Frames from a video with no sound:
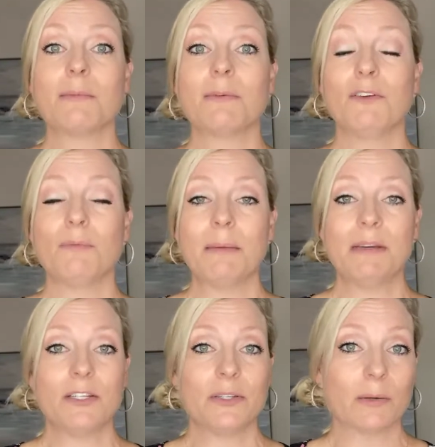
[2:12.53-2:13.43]
Some of you
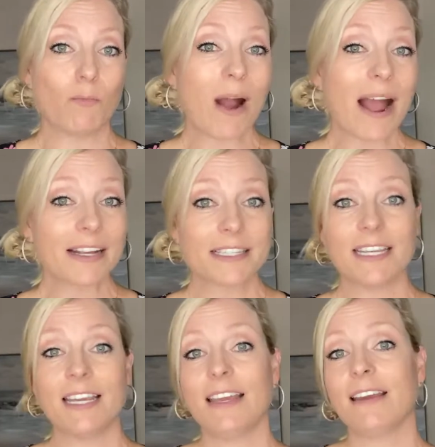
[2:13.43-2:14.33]
maybe do some
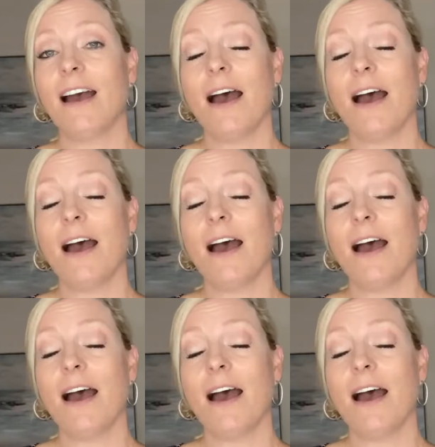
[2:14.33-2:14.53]
waxing.